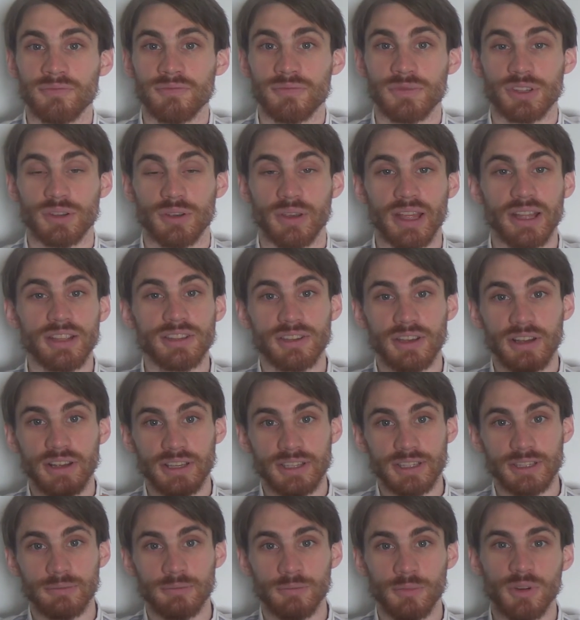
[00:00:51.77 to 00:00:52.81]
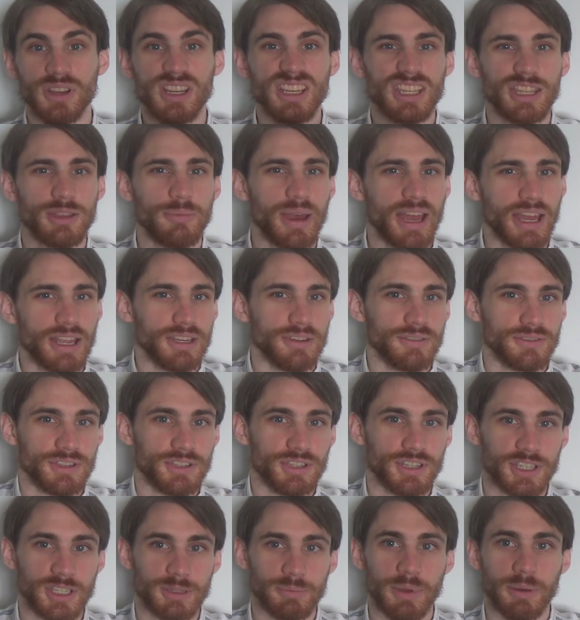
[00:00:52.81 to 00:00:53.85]
So that's awesome. We'll get to the bad news
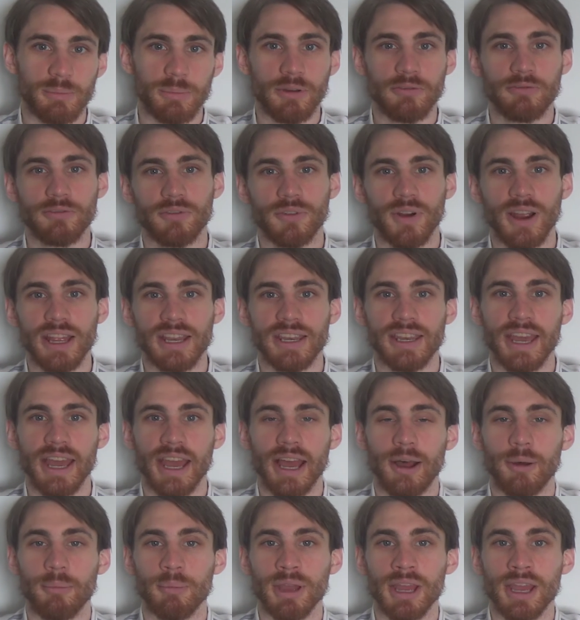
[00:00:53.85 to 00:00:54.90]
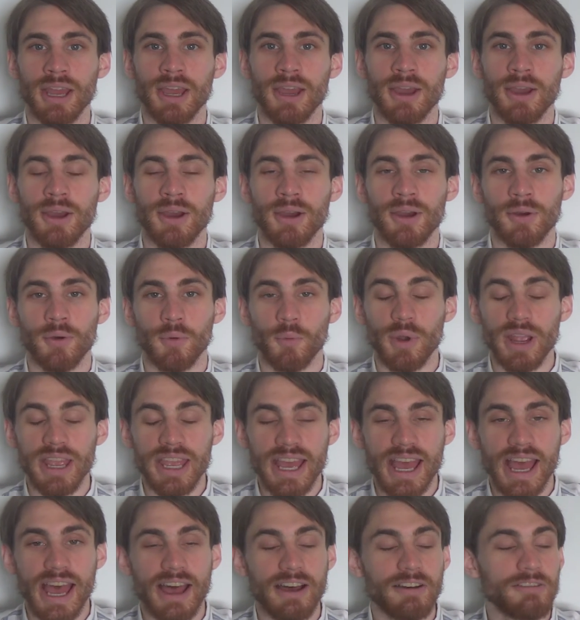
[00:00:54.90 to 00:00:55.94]
in just a bit, but for right now, we
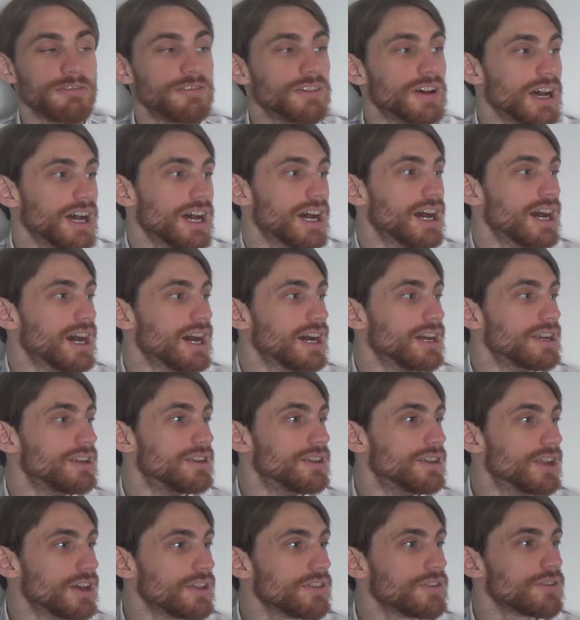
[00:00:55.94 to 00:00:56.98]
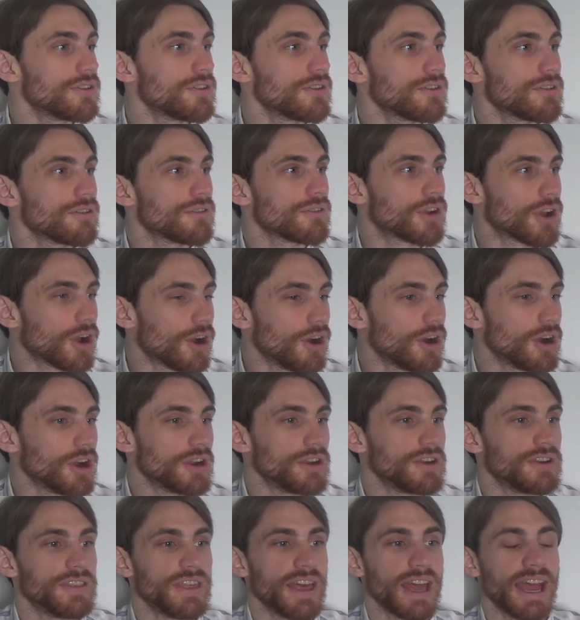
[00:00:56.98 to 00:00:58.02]
have another
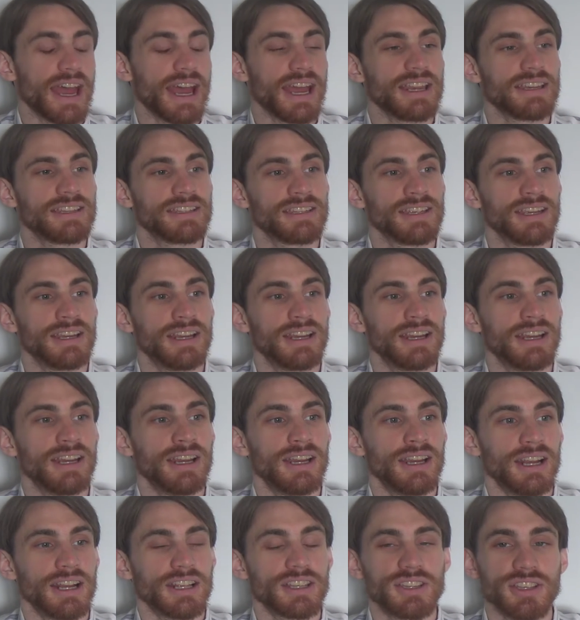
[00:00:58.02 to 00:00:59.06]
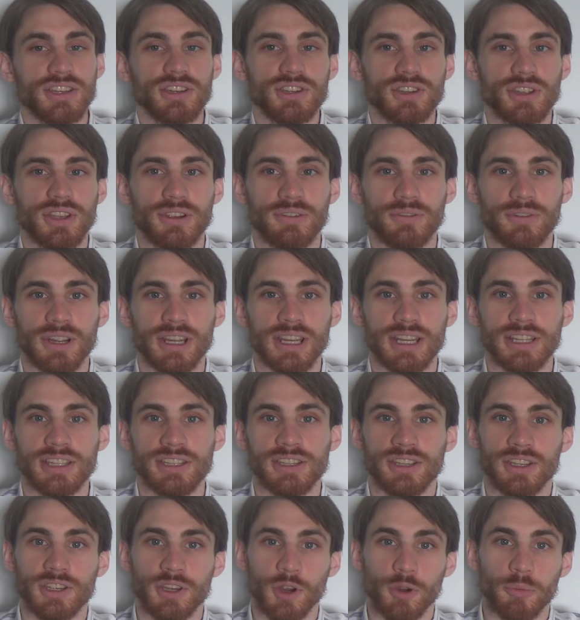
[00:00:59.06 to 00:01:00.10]
card that essentially
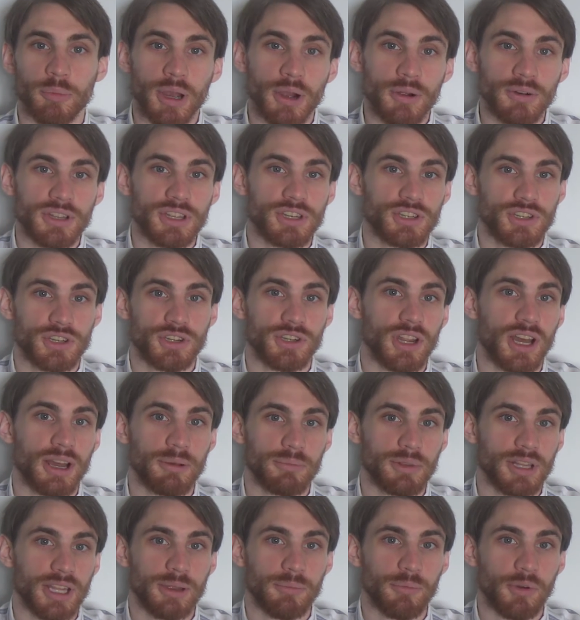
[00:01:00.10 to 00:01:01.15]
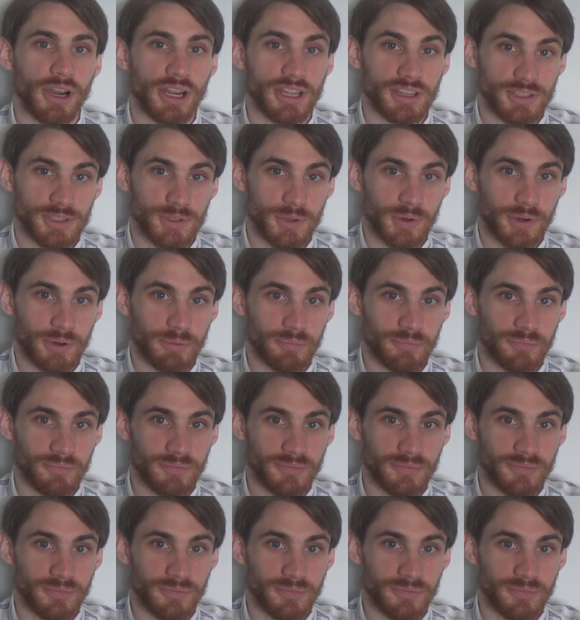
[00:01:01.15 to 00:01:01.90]
reads, your opponent should not play Brainstorm.